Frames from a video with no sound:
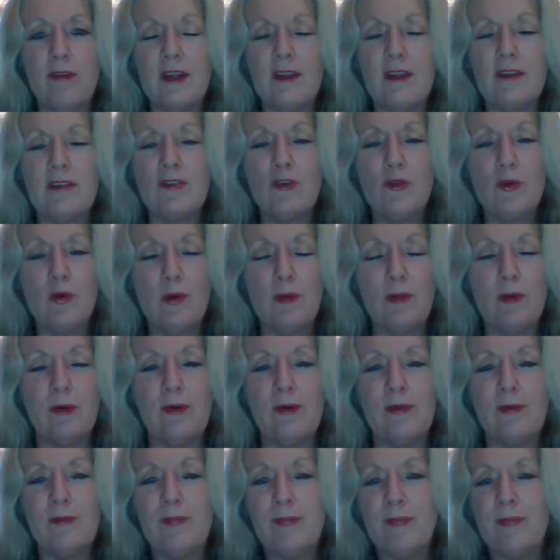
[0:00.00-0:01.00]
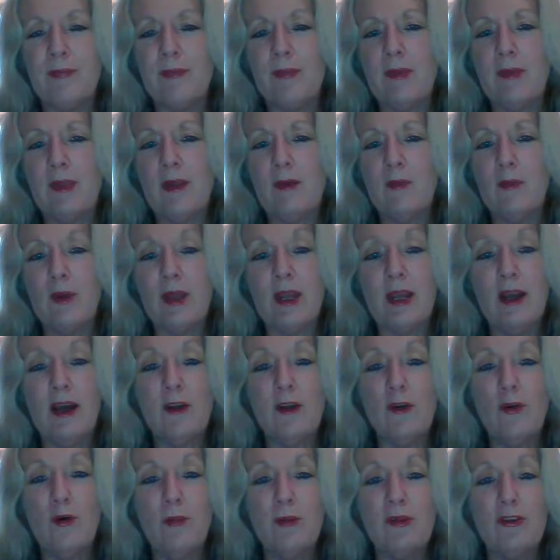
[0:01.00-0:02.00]
That's normal. We
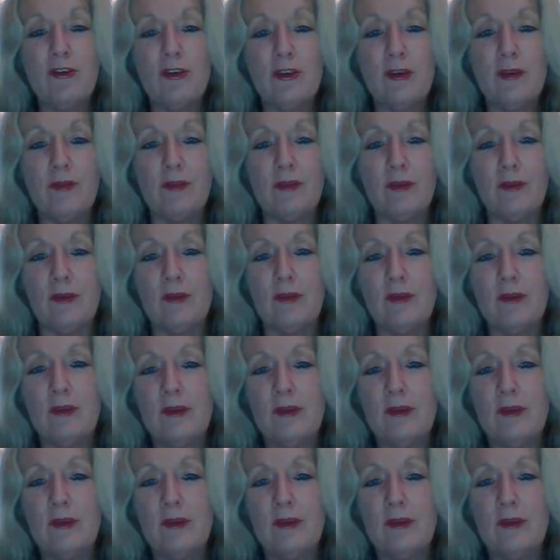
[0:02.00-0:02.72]
can't all be cheerful.